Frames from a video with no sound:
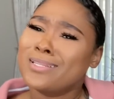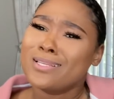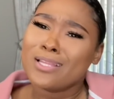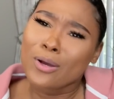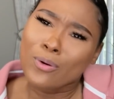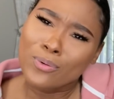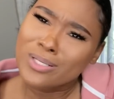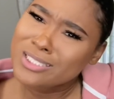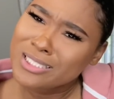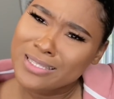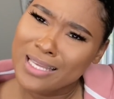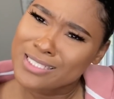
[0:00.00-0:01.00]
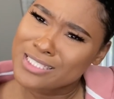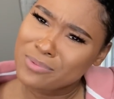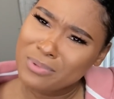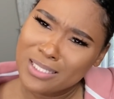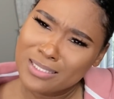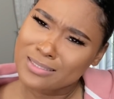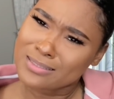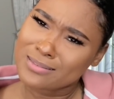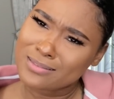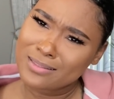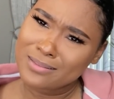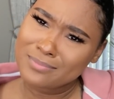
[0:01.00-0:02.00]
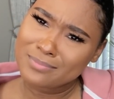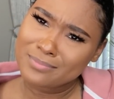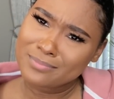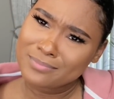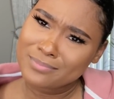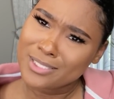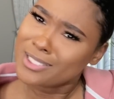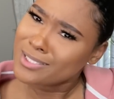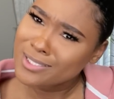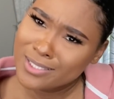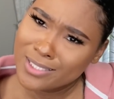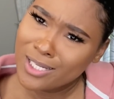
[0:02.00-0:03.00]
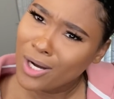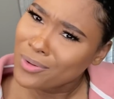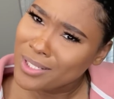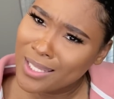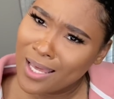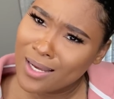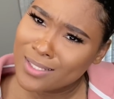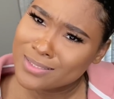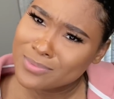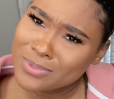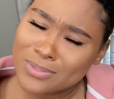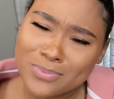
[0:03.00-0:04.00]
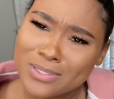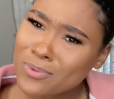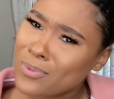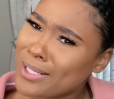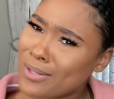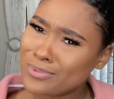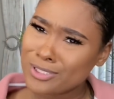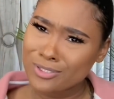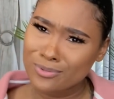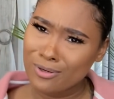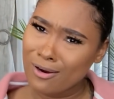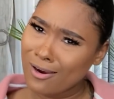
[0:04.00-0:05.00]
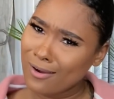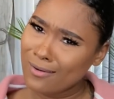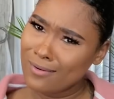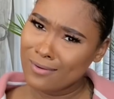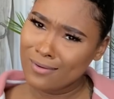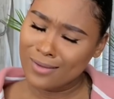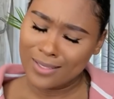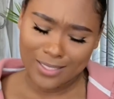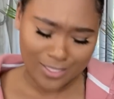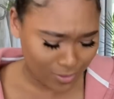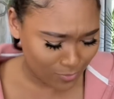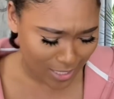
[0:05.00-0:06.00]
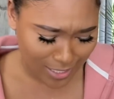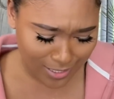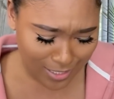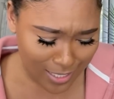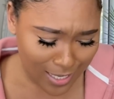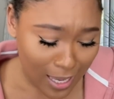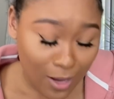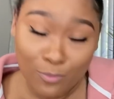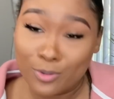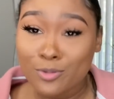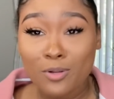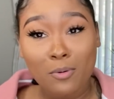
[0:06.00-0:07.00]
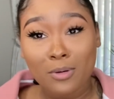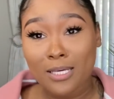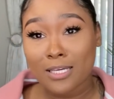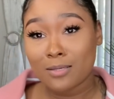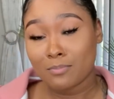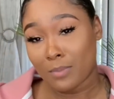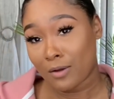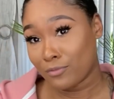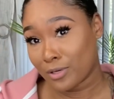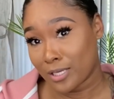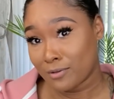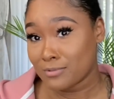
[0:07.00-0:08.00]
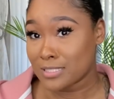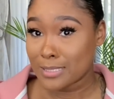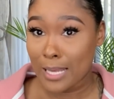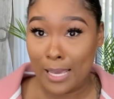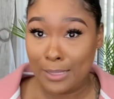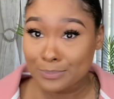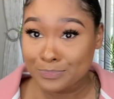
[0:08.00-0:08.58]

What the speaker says: who did she think she was? The hood Goldilocks? What's going on with you, girl? Anyway, well, you know what? My friend was not,